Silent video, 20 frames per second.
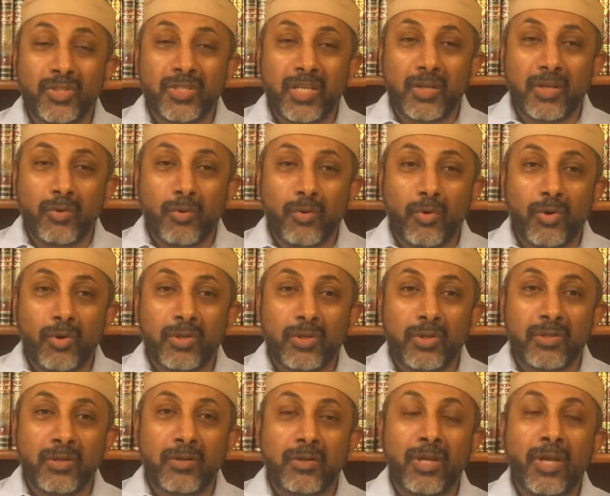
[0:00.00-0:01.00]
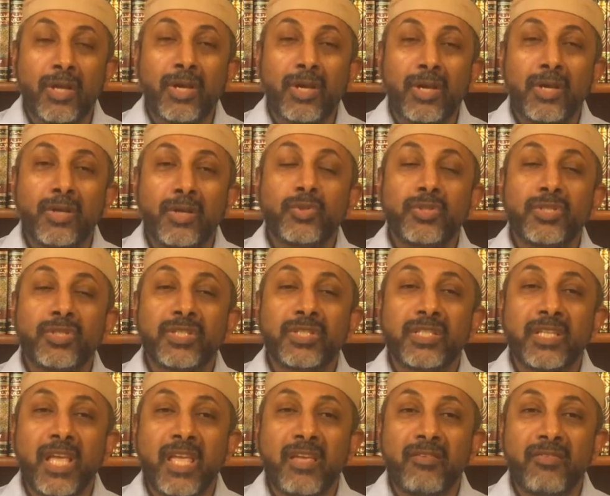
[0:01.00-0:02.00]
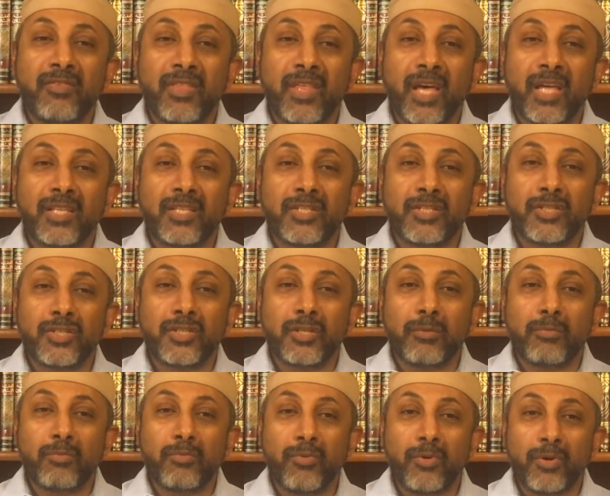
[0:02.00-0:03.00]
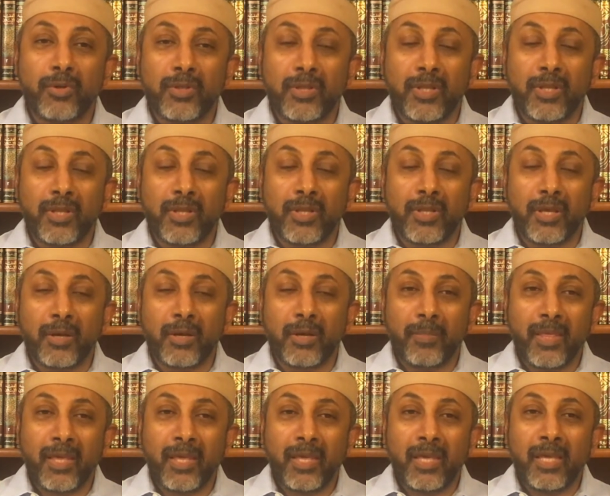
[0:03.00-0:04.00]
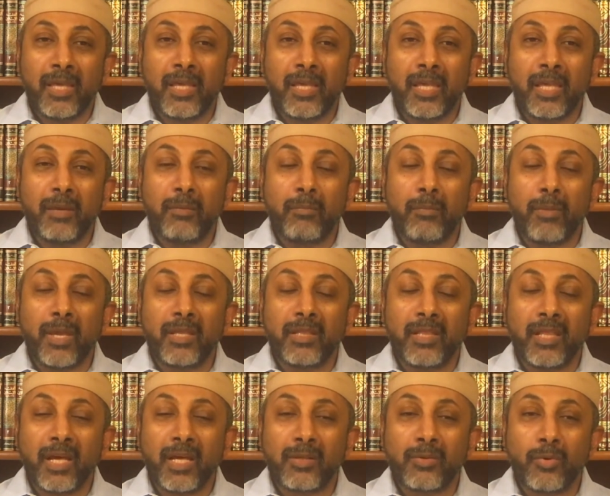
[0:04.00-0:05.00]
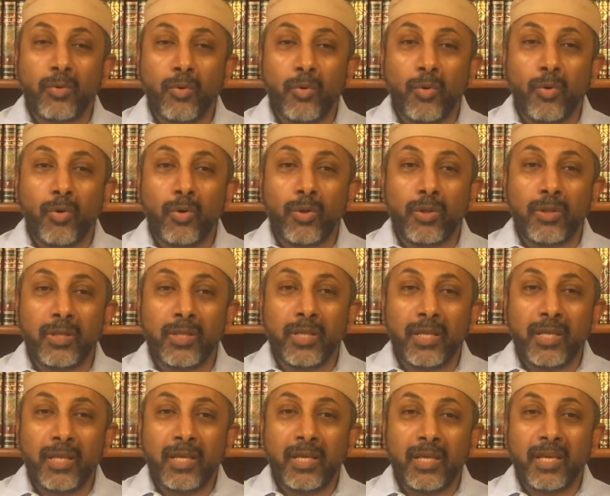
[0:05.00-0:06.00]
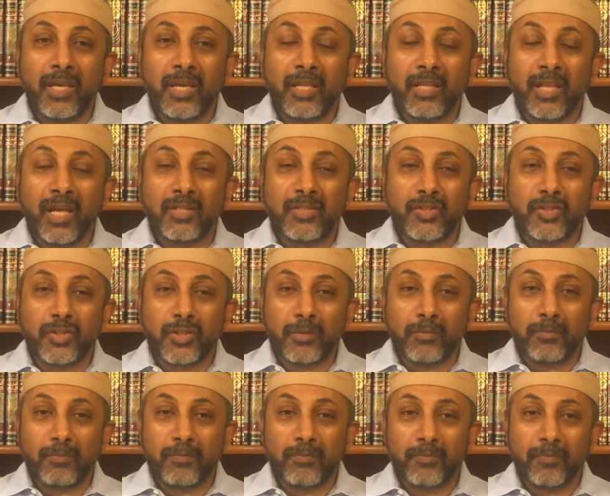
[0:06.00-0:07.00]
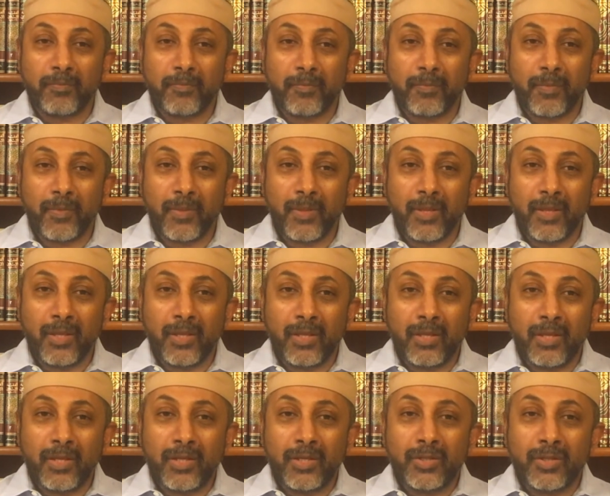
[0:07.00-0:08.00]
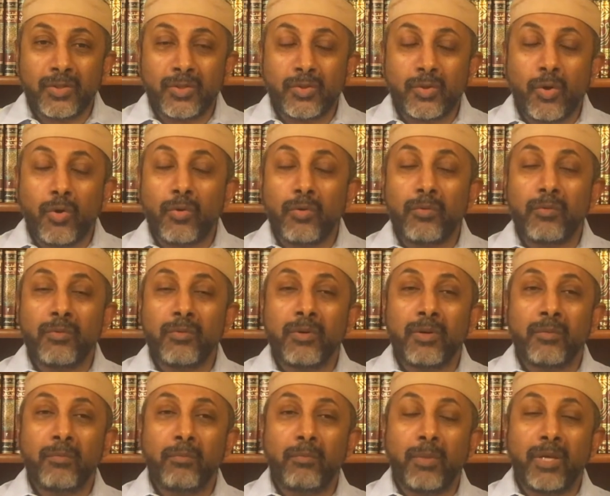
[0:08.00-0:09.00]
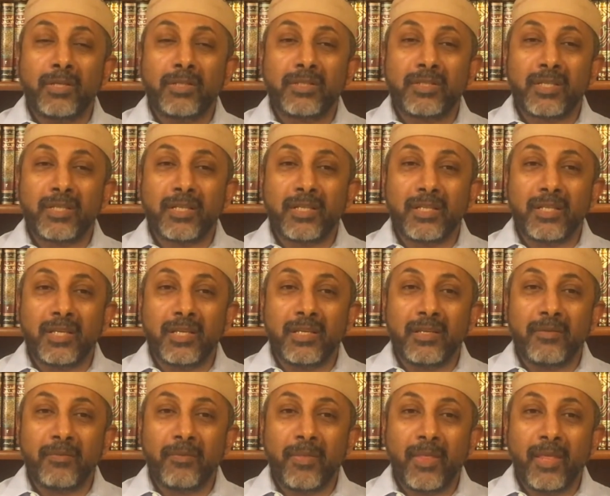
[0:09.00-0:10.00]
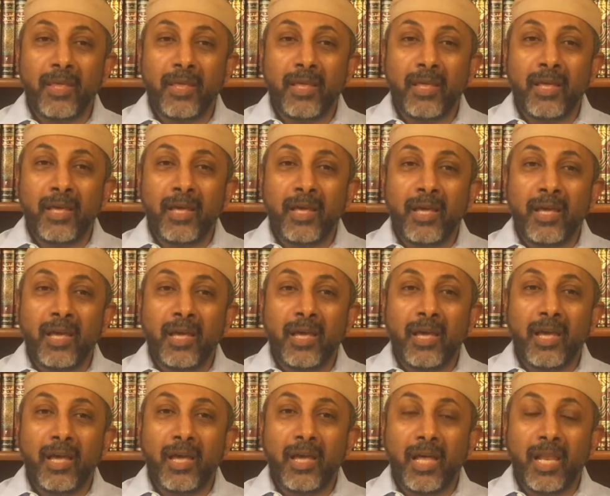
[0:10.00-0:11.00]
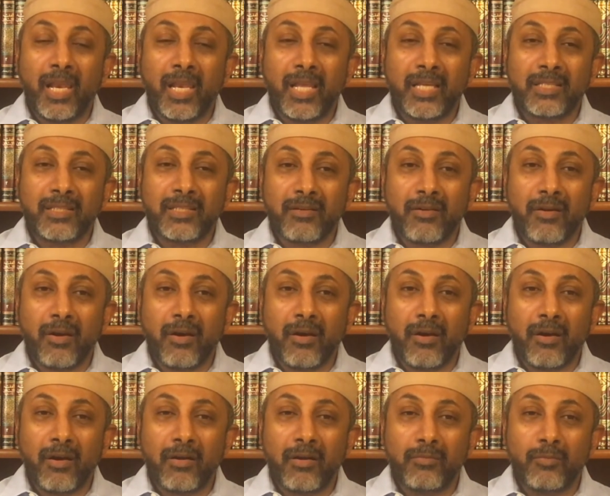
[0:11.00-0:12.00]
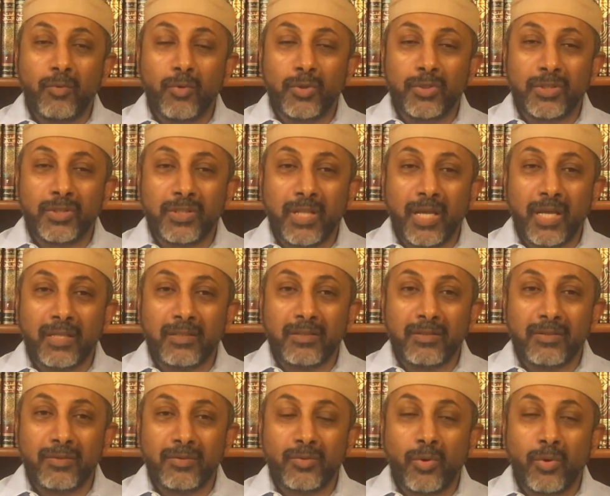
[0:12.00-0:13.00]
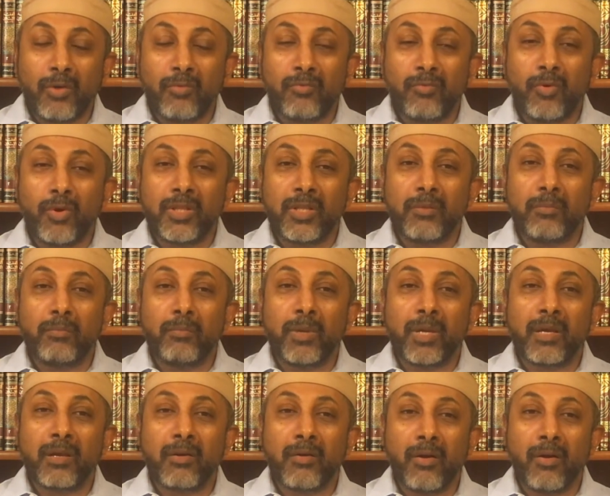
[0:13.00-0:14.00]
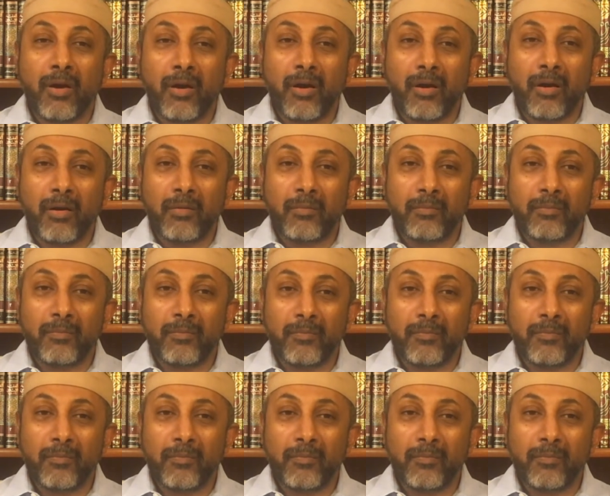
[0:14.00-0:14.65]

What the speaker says: in order to save that ship for them, he made that hole in that ship. So basically, a lesser harm was done to avoid a bigger harm.